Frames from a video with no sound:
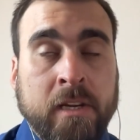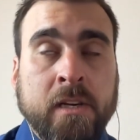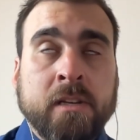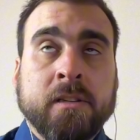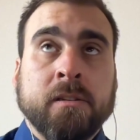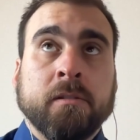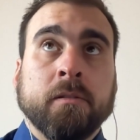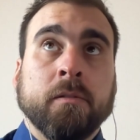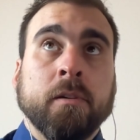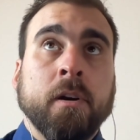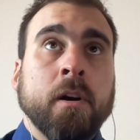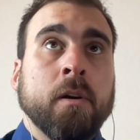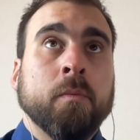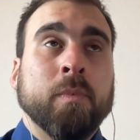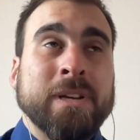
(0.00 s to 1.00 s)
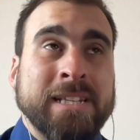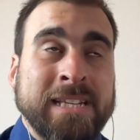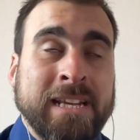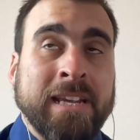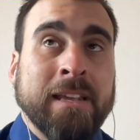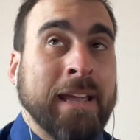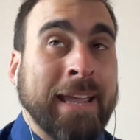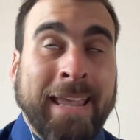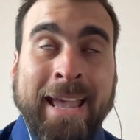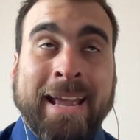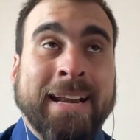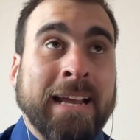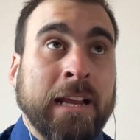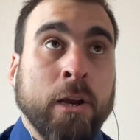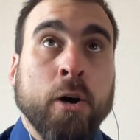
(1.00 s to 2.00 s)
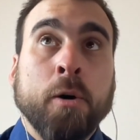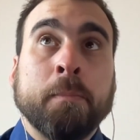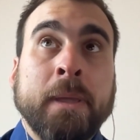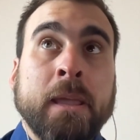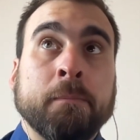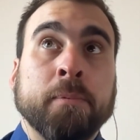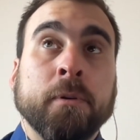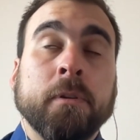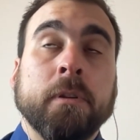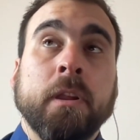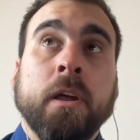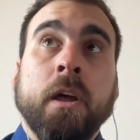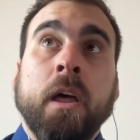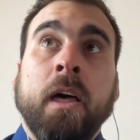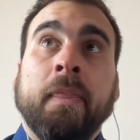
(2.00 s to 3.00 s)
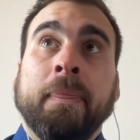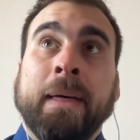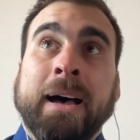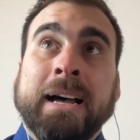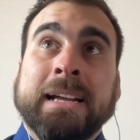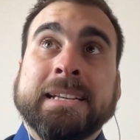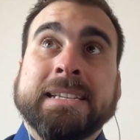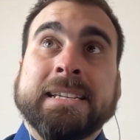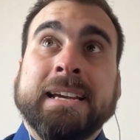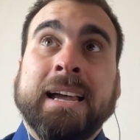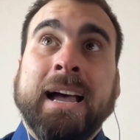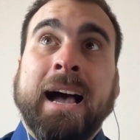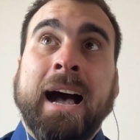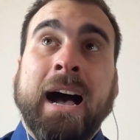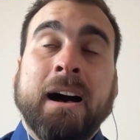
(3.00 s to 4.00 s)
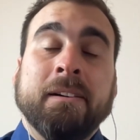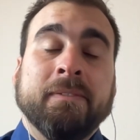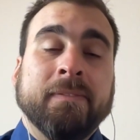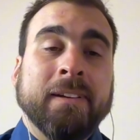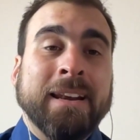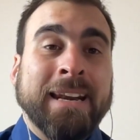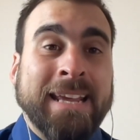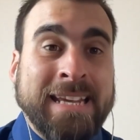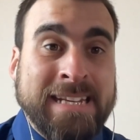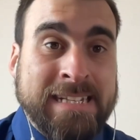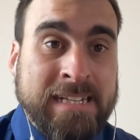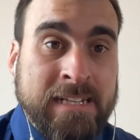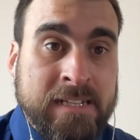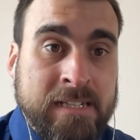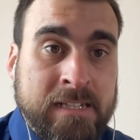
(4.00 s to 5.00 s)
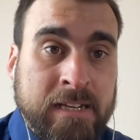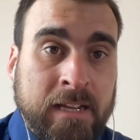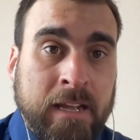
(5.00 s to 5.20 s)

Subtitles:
So we see again a lot of people that have leases